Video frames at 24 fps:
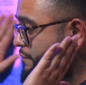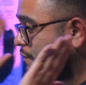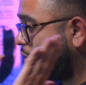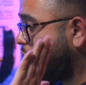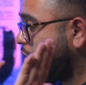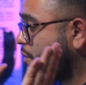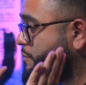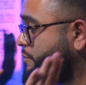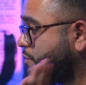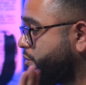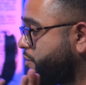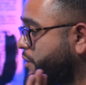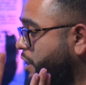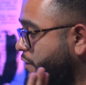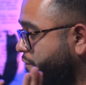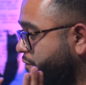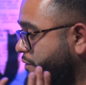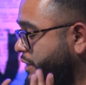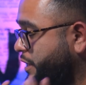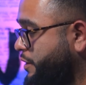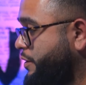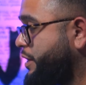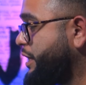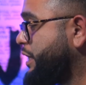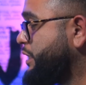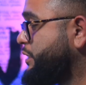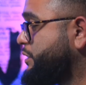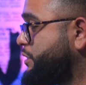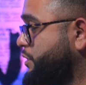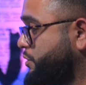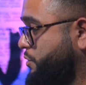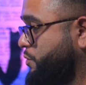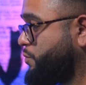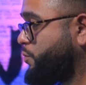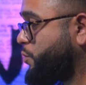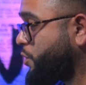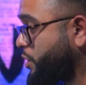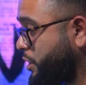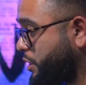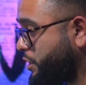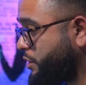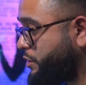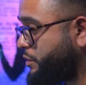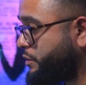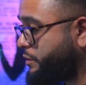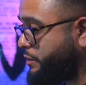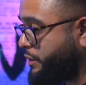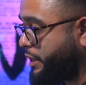volume, soft layering, and scissor work.
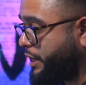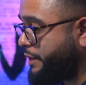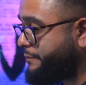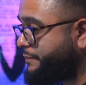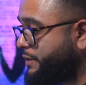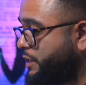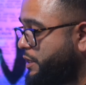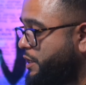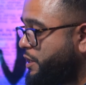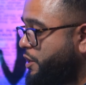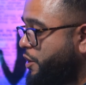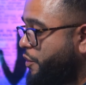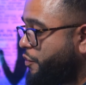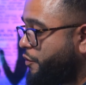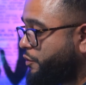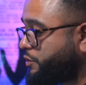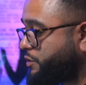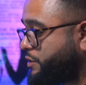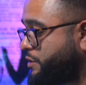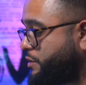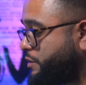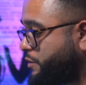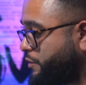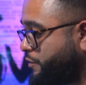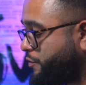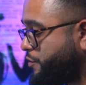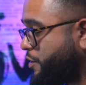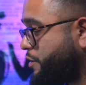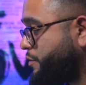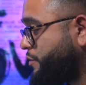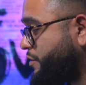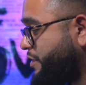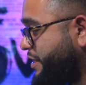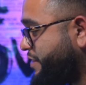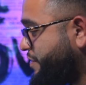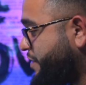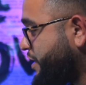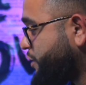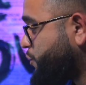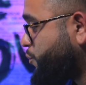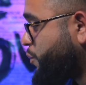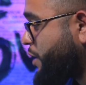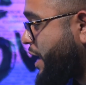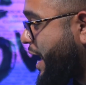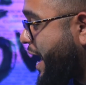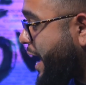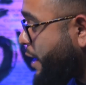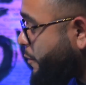Okay, those are that's
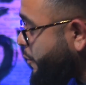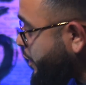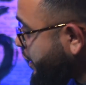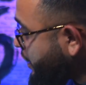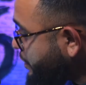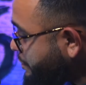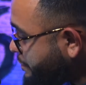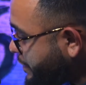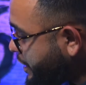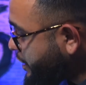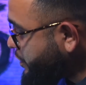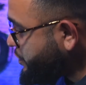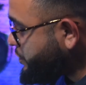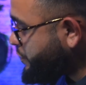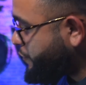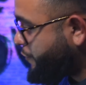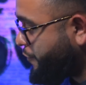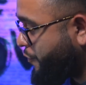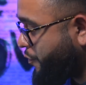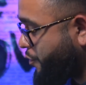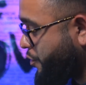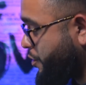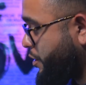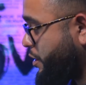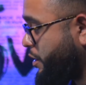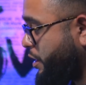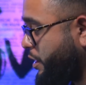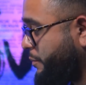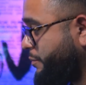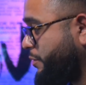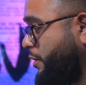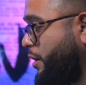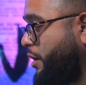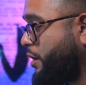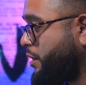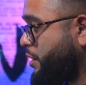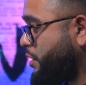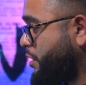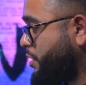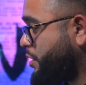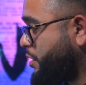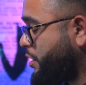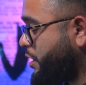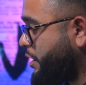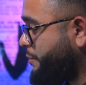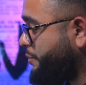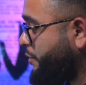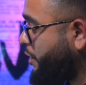what I recommend for oblong
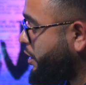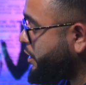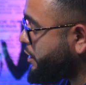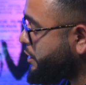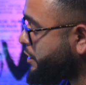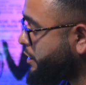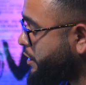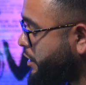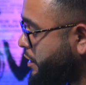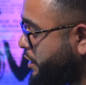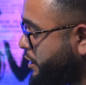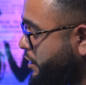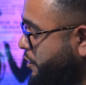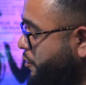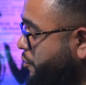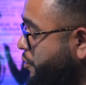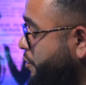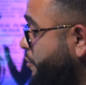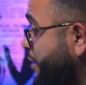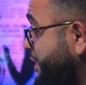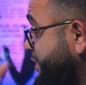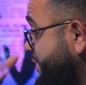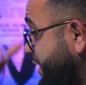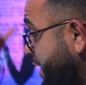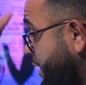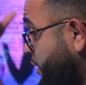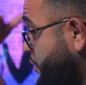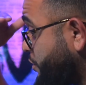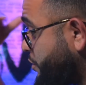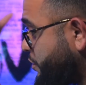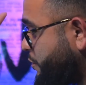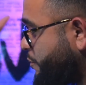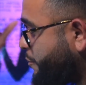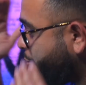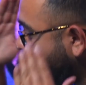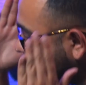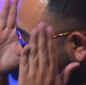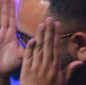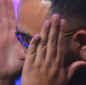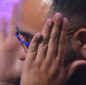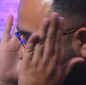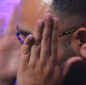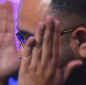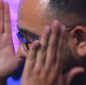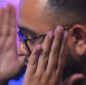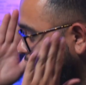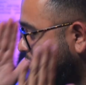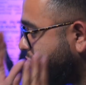or rectangular
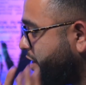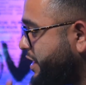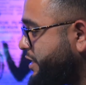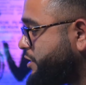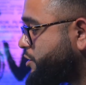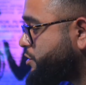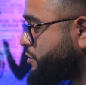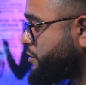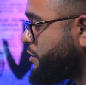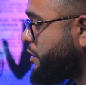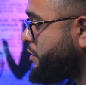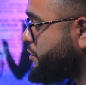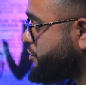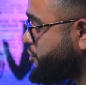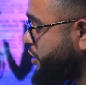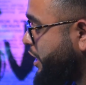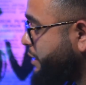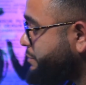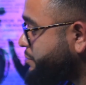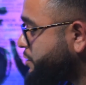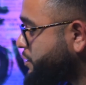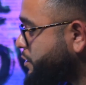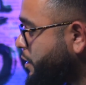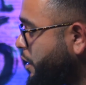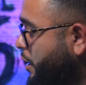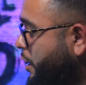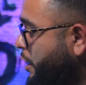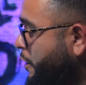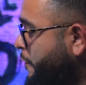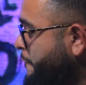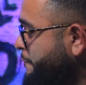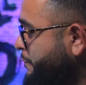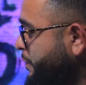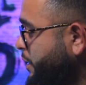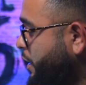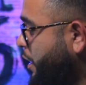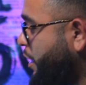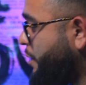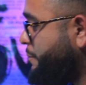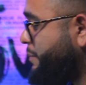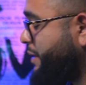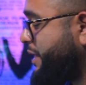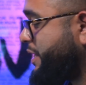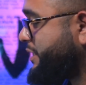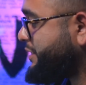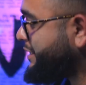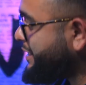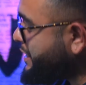diamond face shapes,
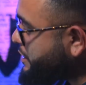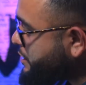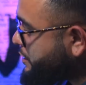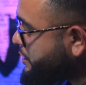because at the end